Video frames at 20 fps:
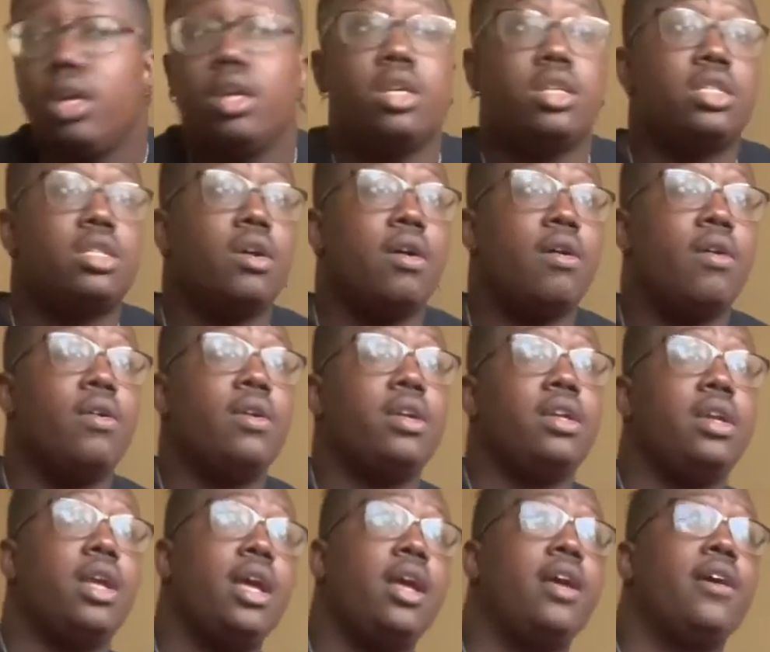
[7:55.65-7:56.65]
So,
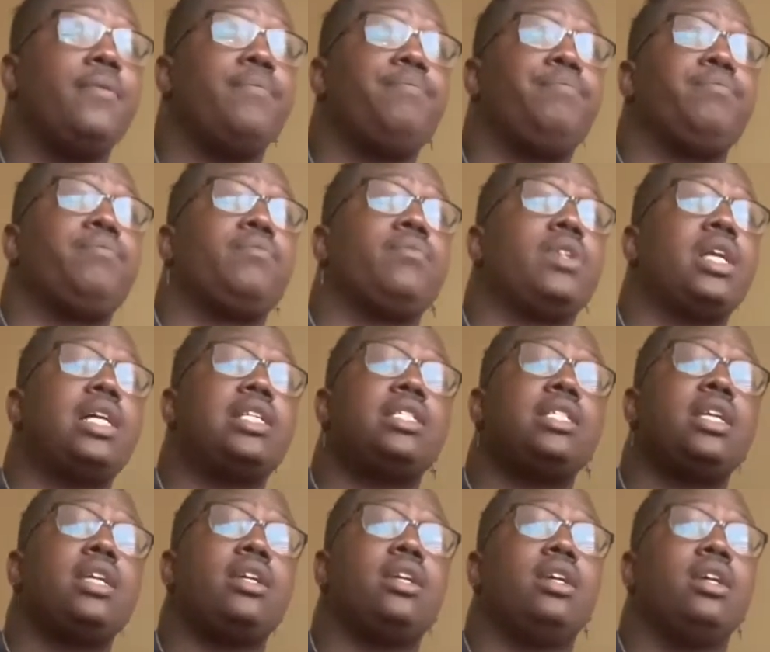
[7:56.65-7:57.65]
yeah, that's
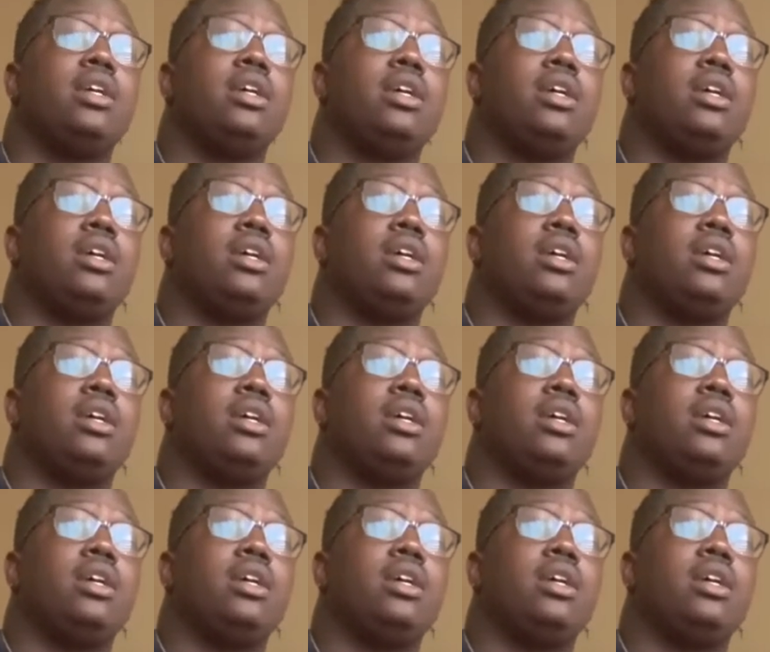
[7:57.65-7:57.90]
it.